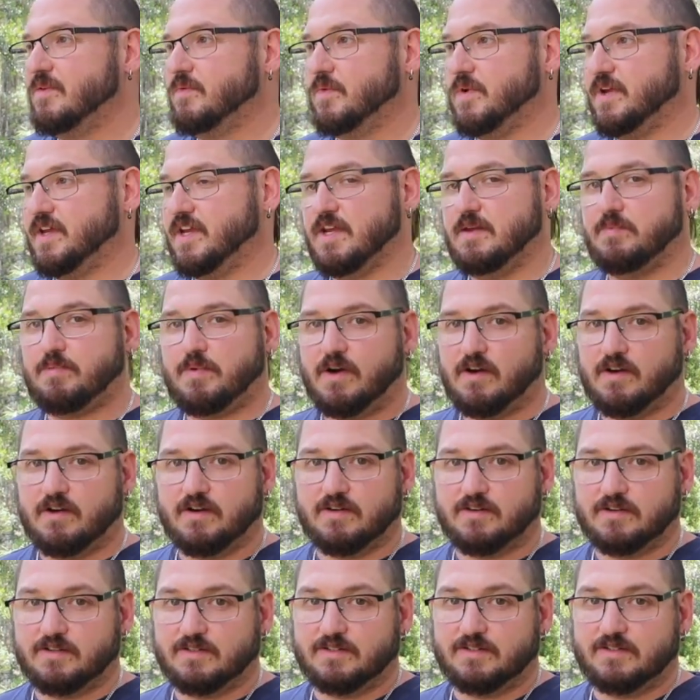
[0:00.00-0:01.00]
We keep
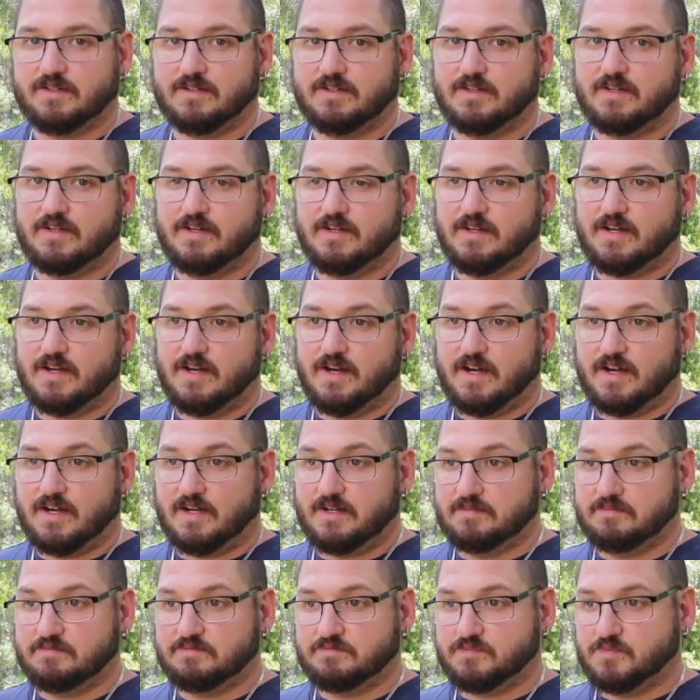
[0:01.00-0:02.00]
our
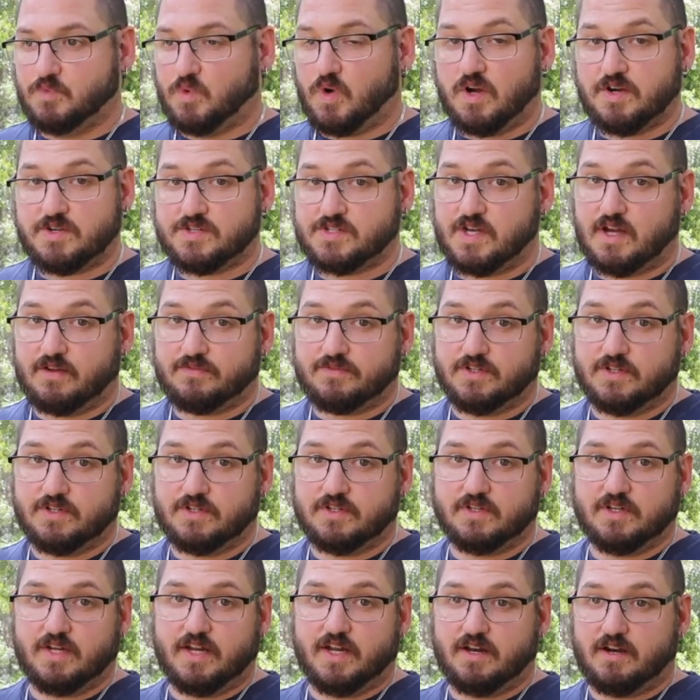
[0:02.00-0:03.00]
water
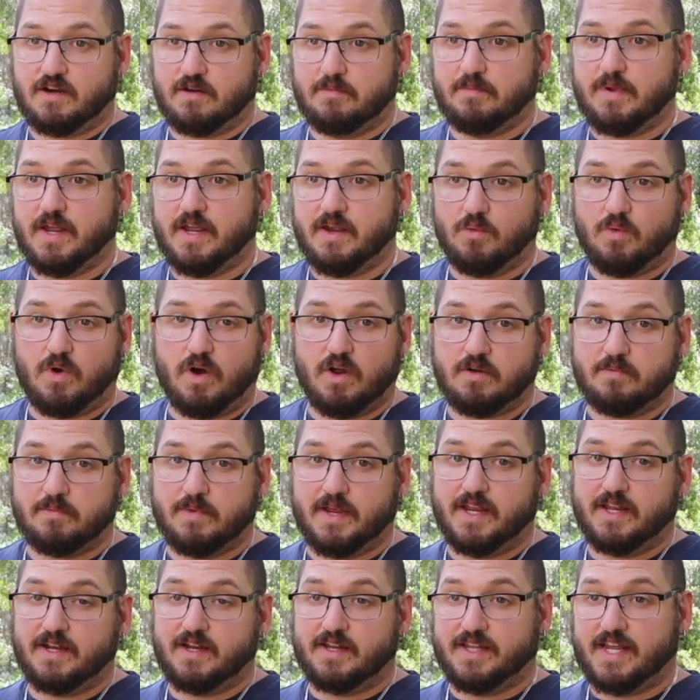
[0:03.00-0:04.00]
softener and our water
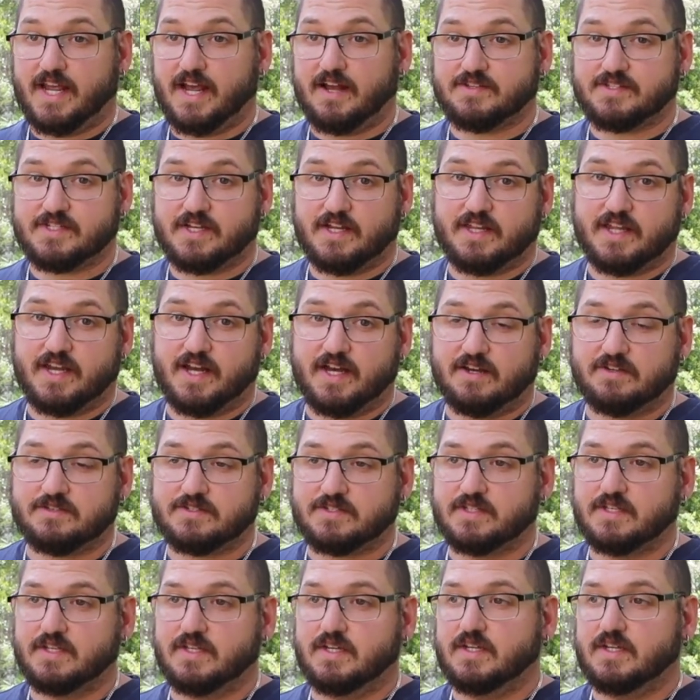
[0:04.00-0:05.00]
main on the outside of the
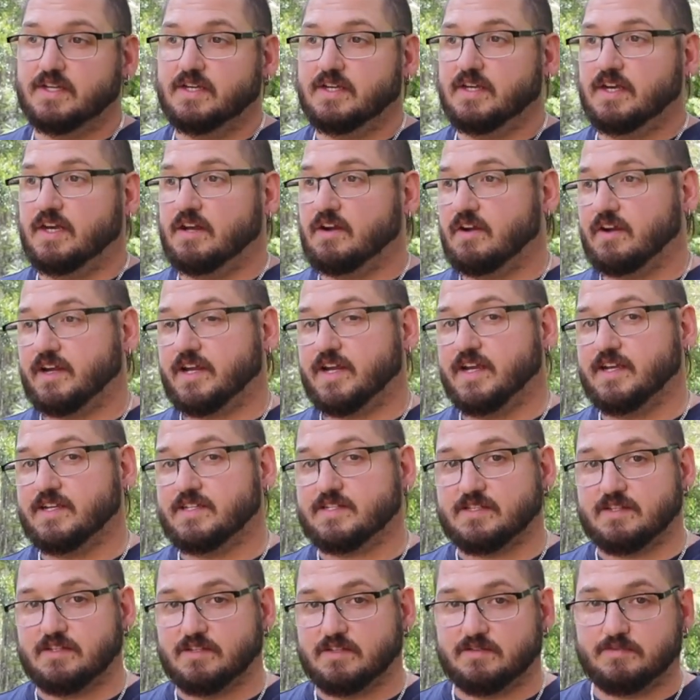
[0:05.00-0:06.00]
house. In our
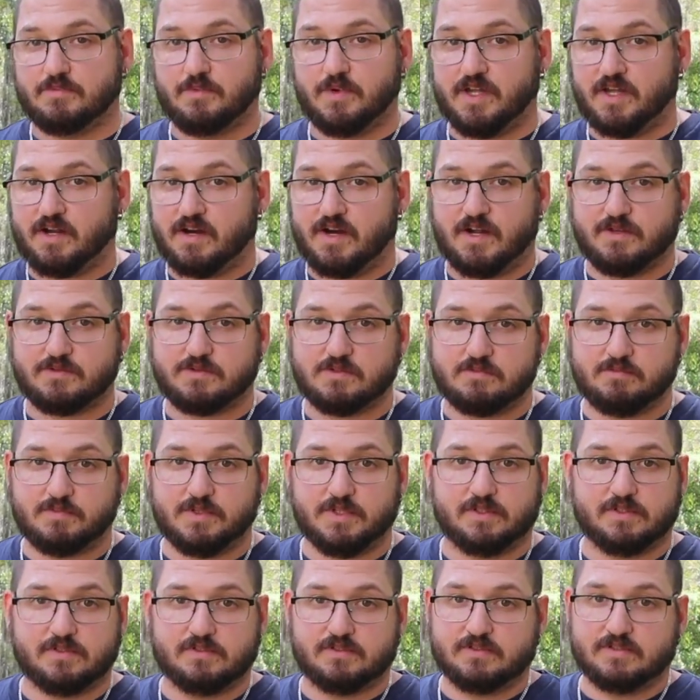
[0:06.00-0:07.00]
case, the way our house was
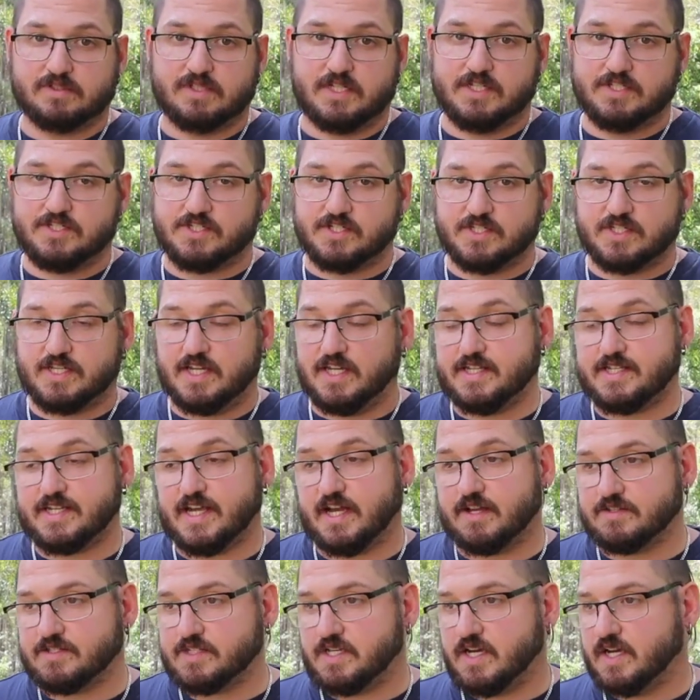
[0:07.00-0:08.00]
built, it's
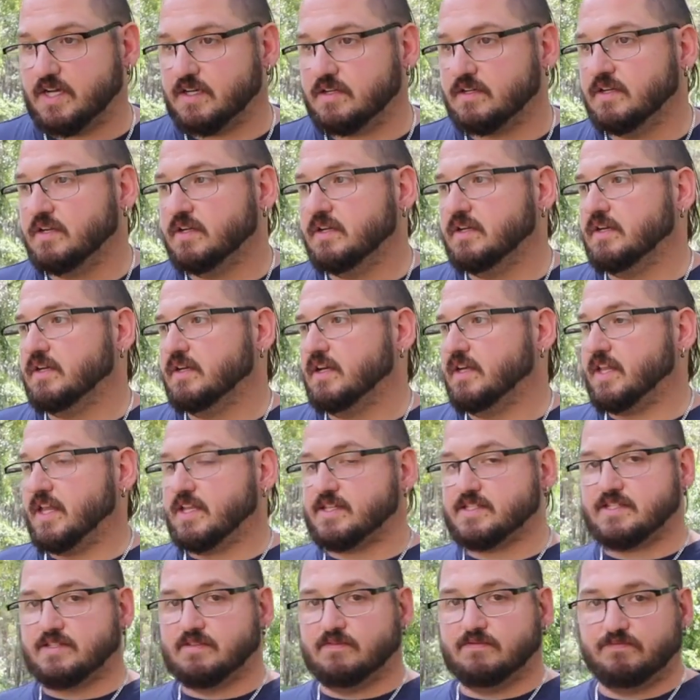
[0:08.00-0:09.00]
outside, and
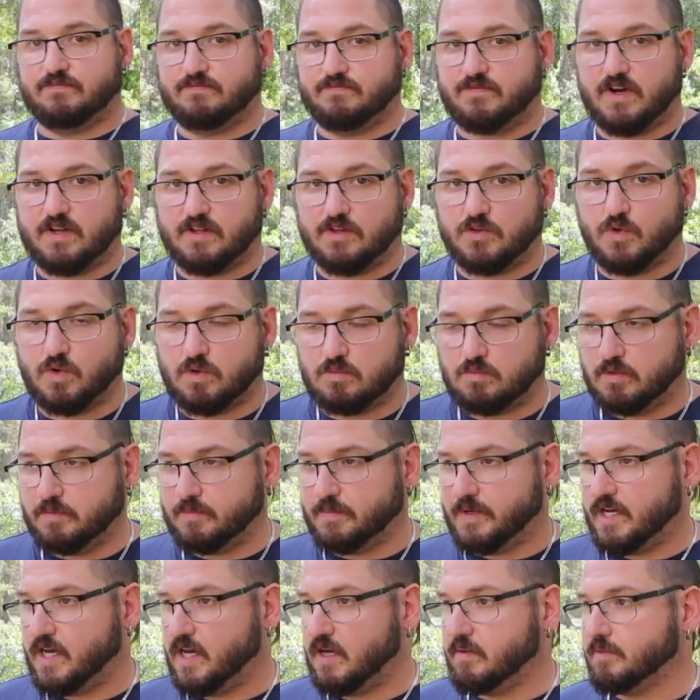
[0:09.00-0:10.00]
that's fairly normal in
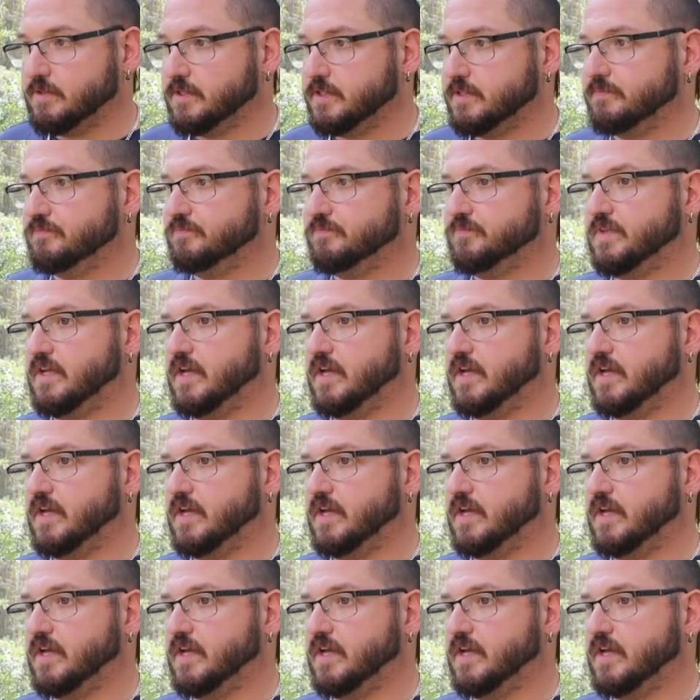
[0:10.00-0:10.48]
my neighborhood.